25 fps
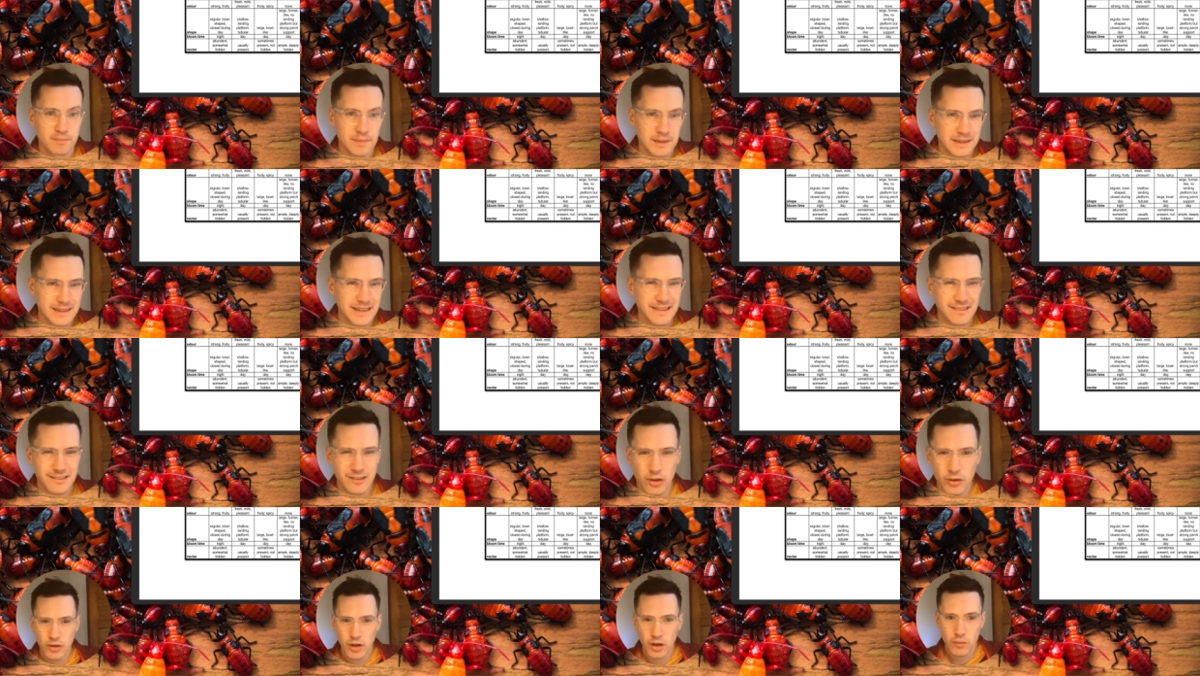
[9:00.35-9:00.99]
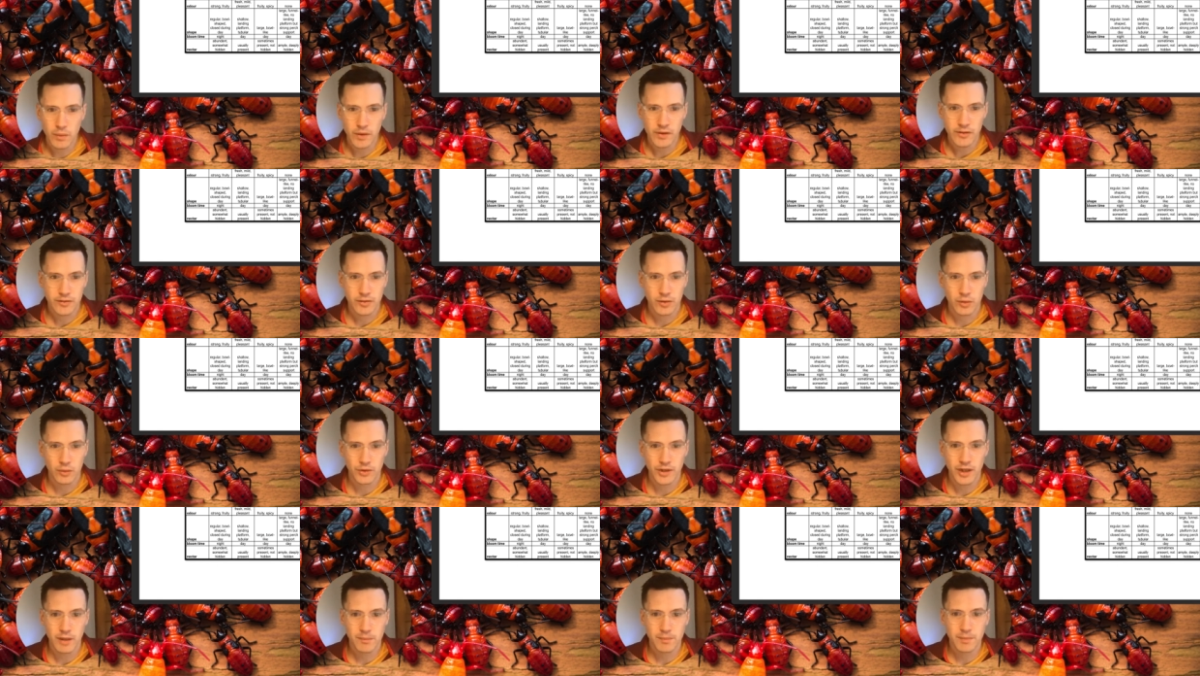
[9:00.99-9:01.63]
But these don't always
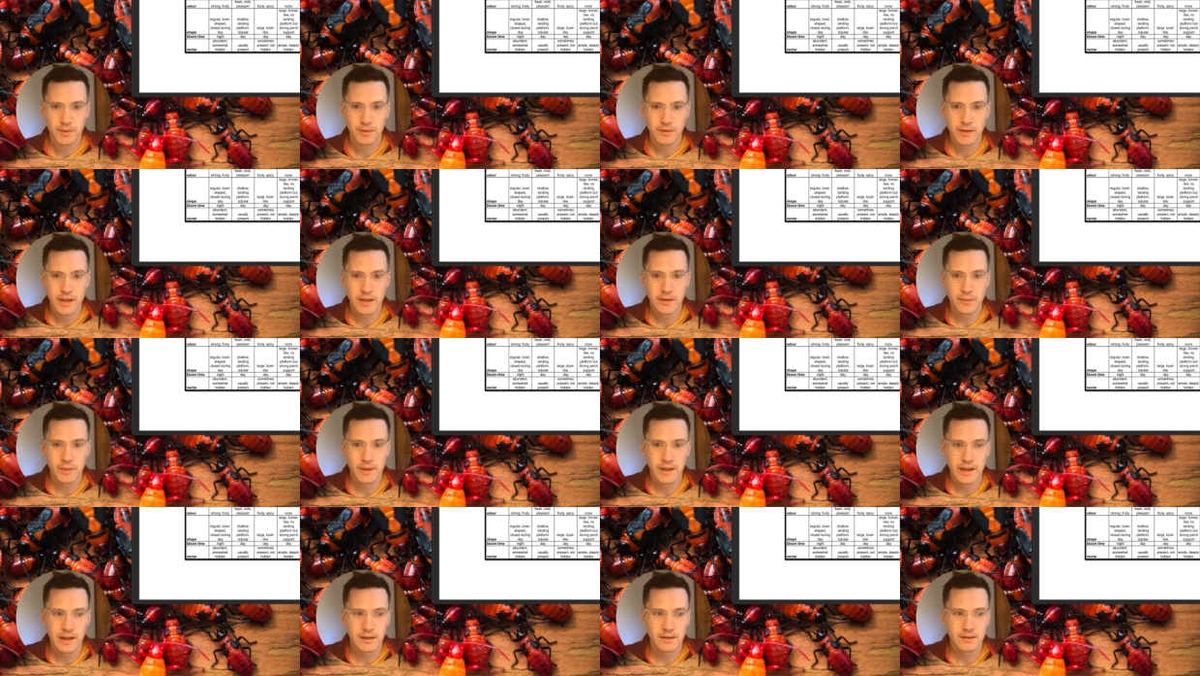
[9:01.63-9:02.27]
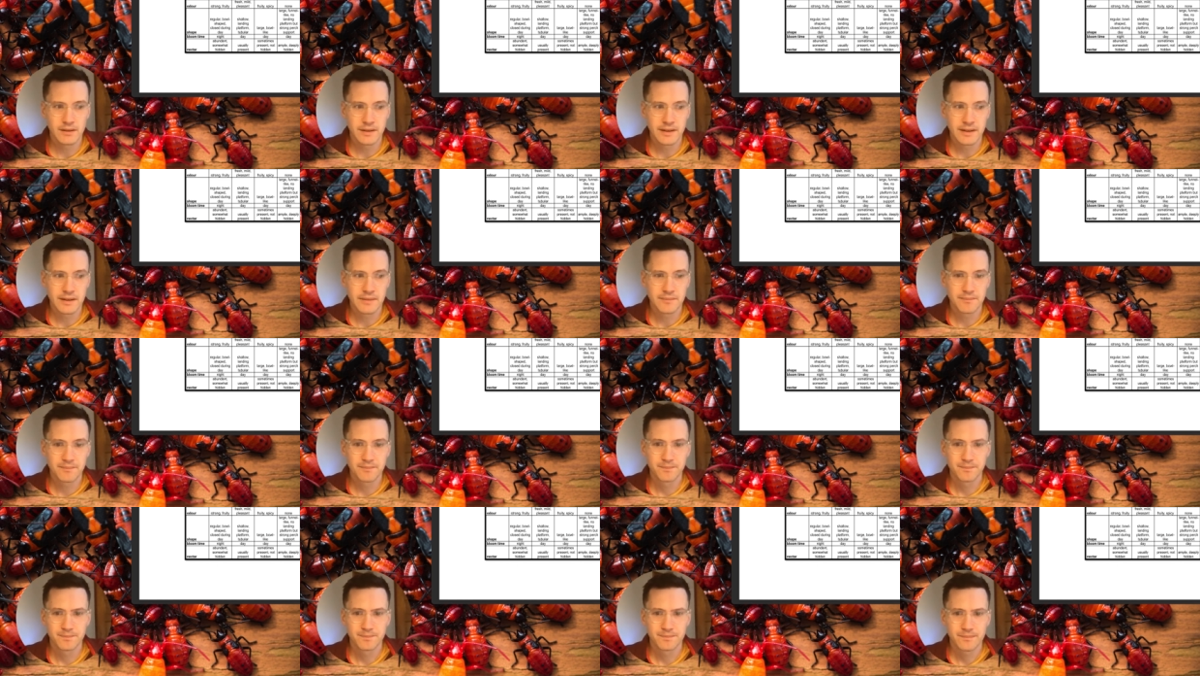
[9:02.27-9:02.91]
hold up in, in reality.
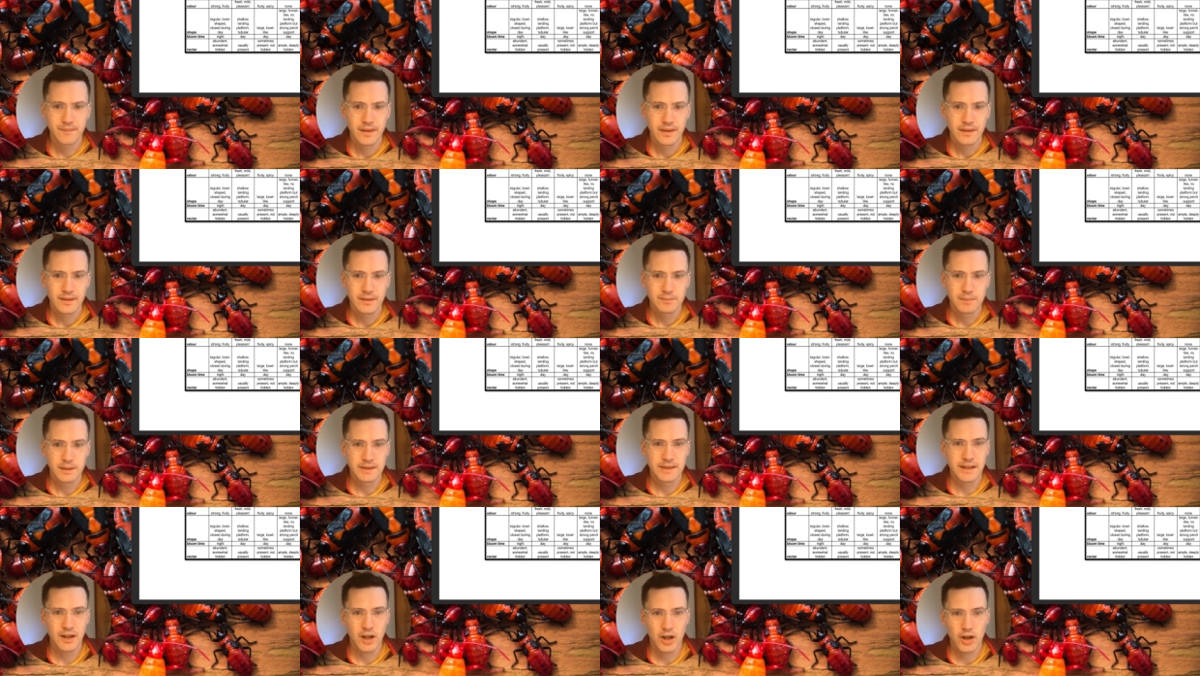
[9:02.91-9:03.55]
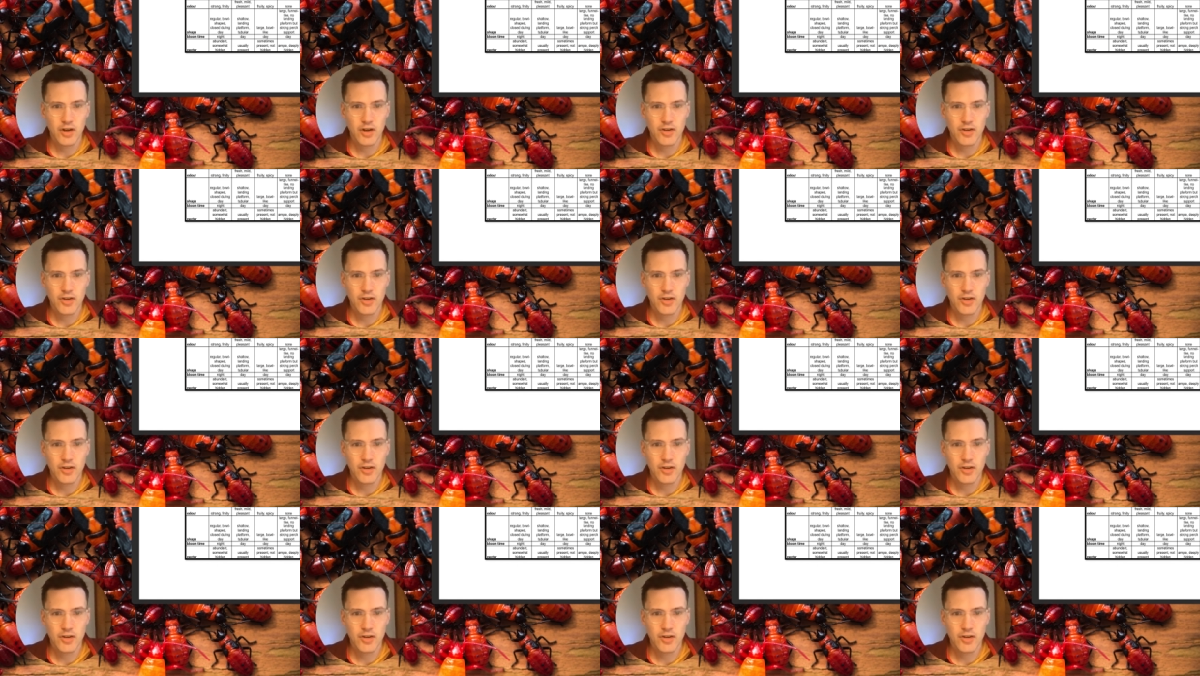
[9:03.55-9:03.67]
But they are